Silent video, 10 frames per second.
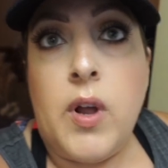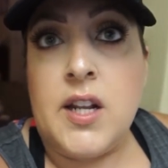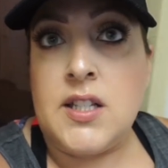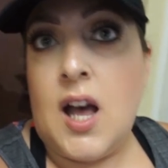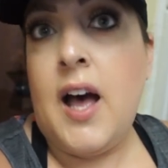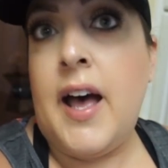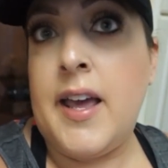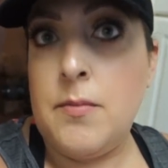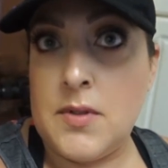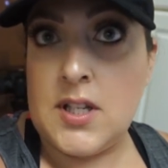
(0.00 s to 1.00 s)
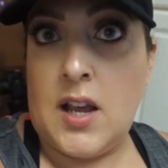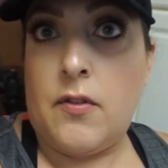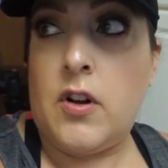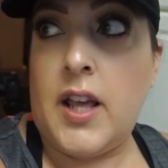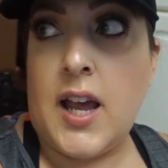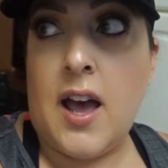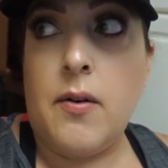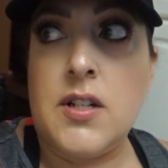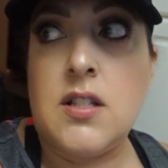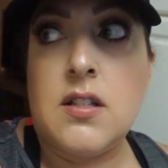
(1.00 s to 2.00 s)
what a time saver. Like I
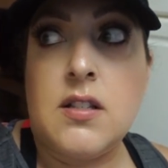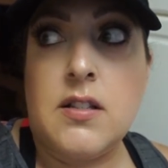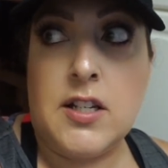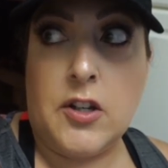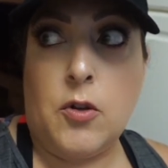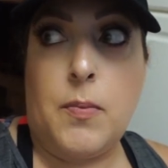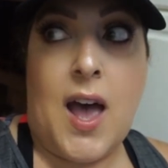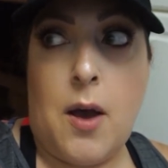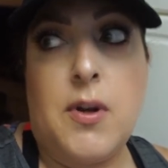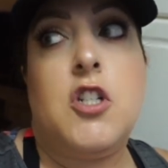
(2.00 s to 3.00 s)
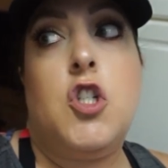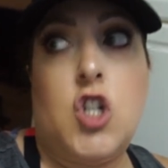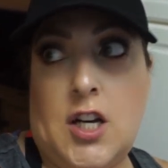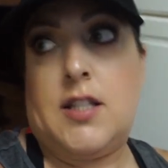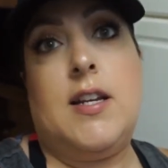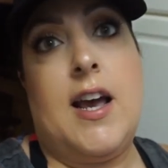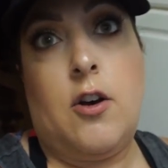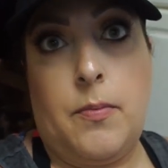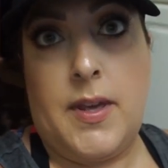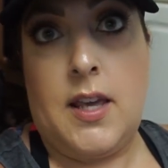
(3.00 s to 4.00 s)
would still be, I would just
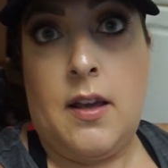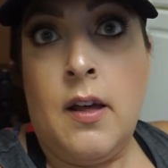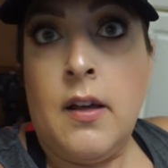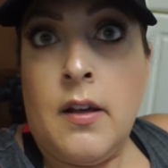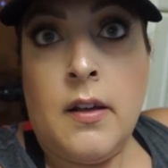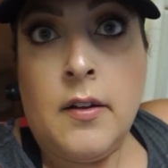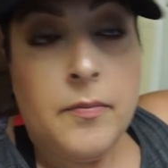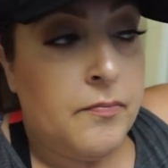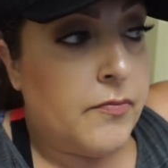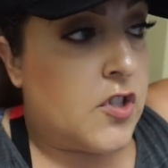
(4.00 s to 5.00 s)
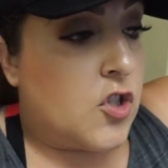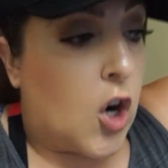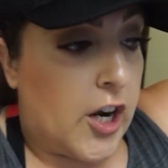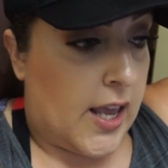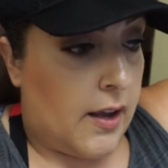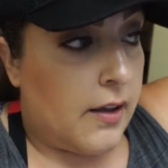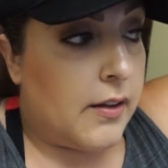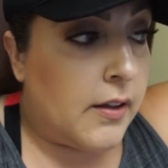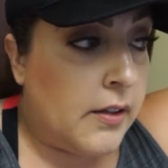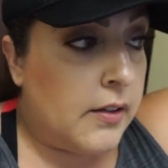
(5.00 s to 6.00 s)
now be starting,
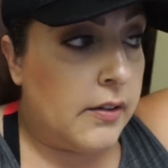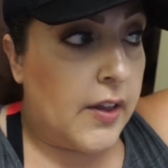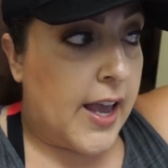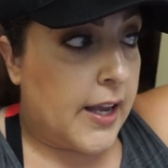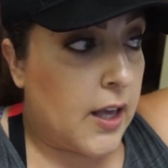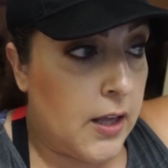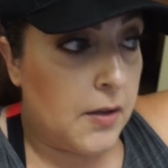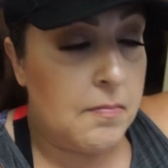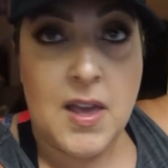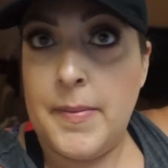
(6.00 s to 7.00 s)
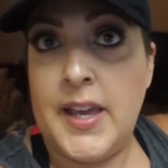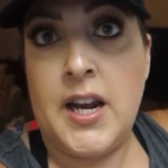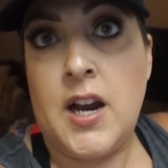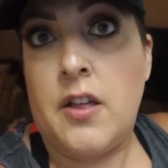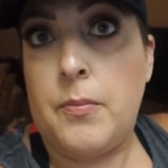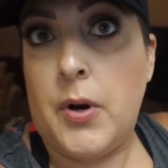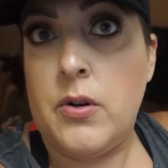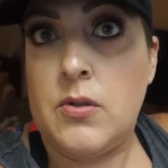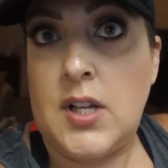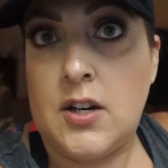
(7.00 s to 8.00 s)
like maybe getting out of the
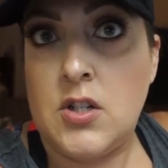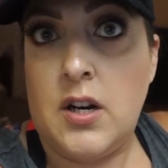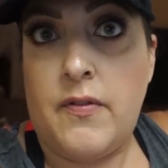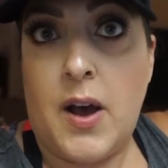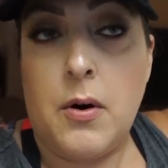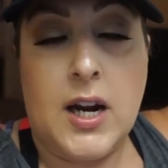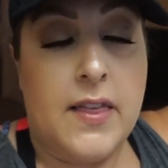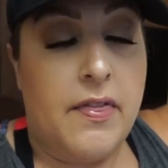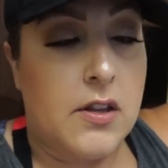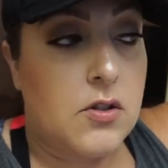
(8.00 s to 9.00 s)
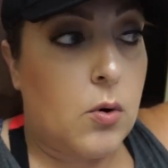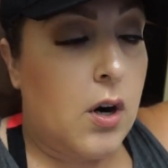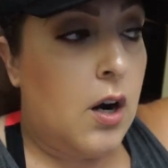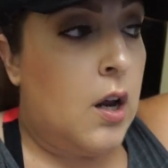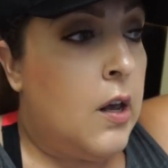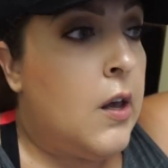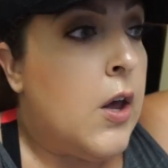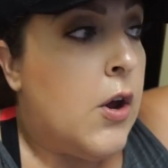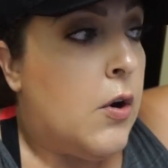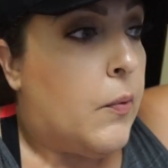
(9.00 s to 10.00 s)
produce section if I were in the store
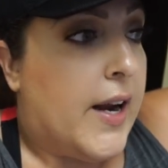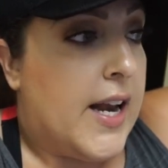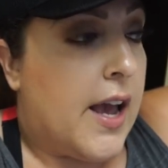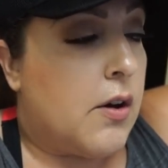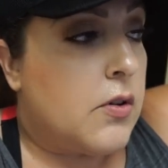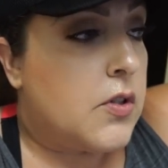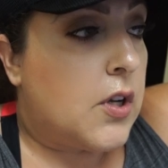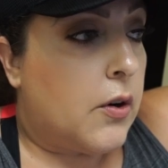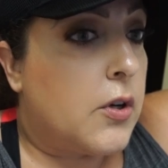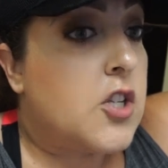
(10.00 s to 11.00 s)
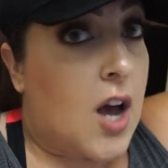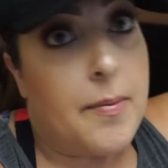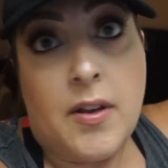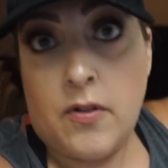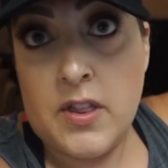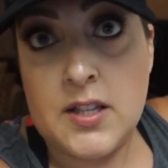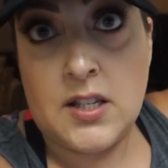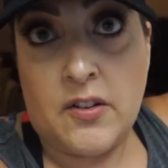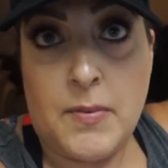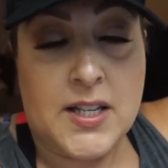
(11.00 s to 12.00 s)
right now. So shopping for this
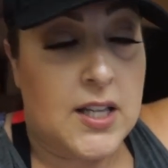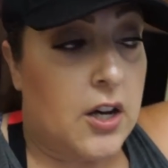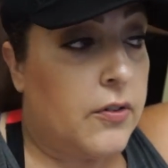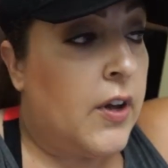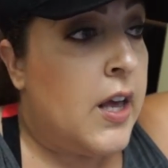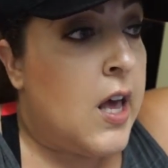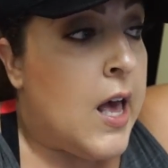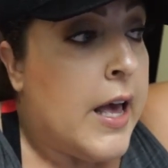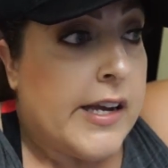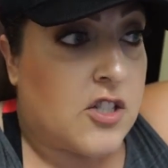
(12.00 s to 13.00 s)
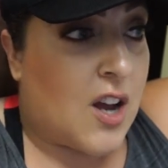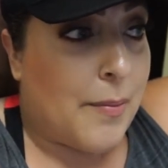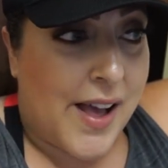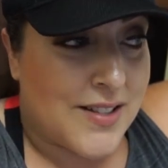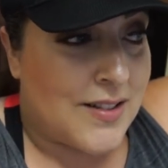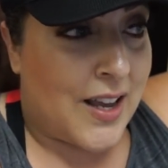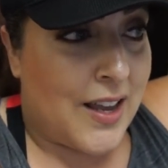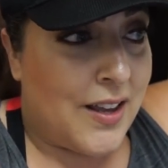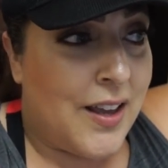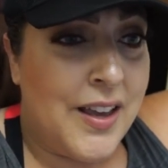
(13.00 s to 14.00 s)
stuff myself. I shopped last
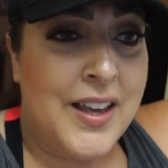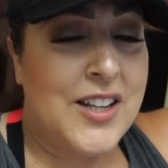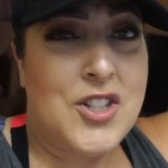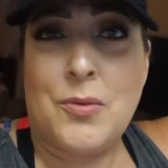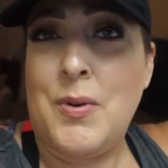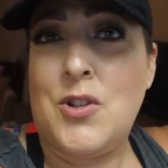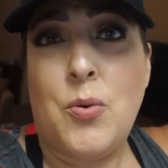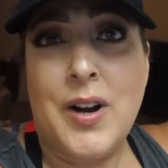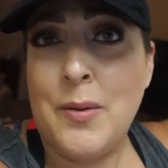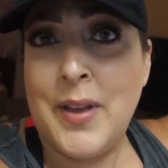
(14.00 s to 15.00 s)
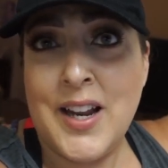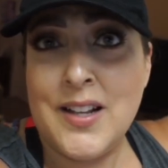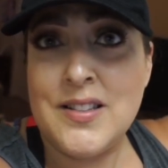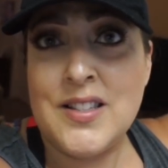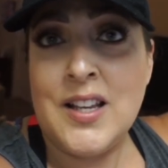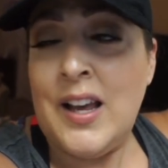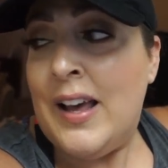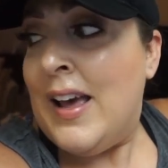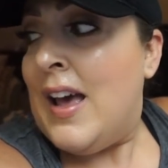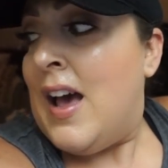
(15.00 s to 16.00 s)
night. It took me 20 minutes.
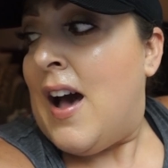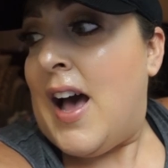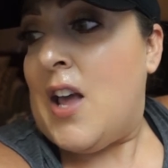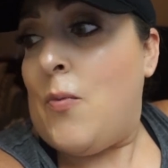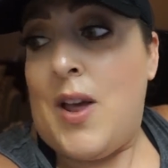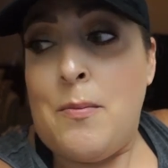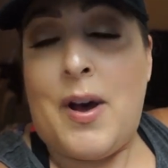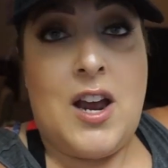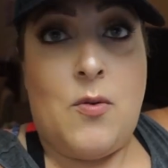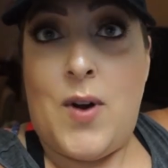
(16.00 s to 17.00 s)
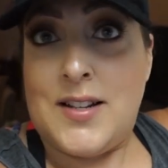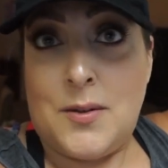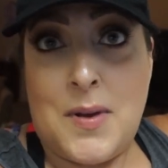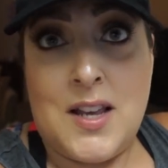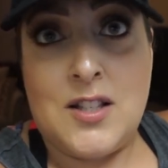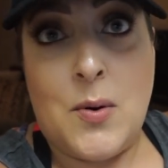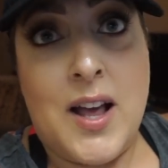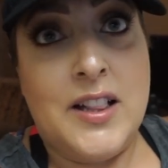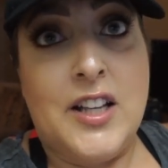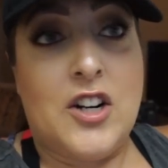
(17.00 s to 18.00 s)
I went by a recipe, so
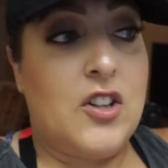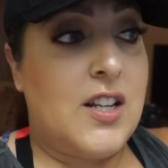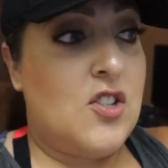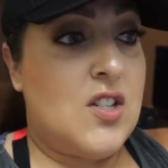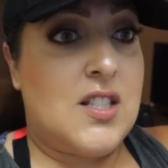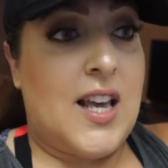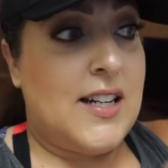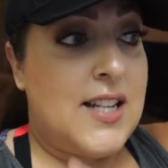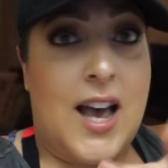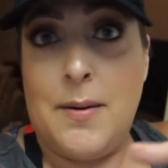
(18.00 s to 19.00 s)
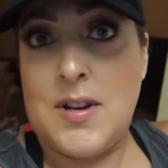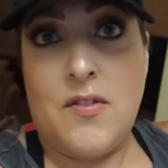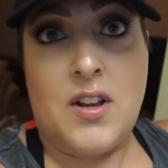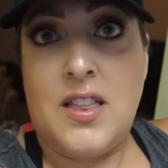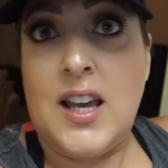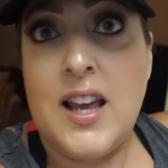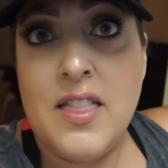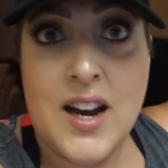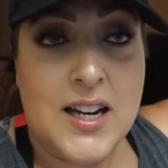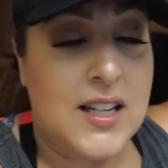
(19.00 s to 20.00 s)
I literally just like typed everything in
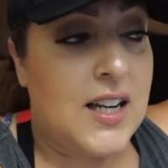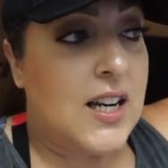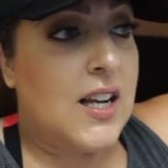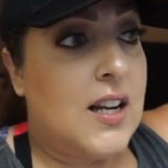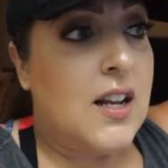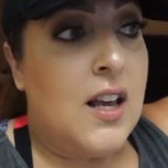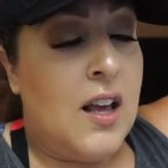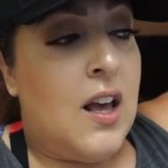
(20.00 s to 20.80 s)
that I needed,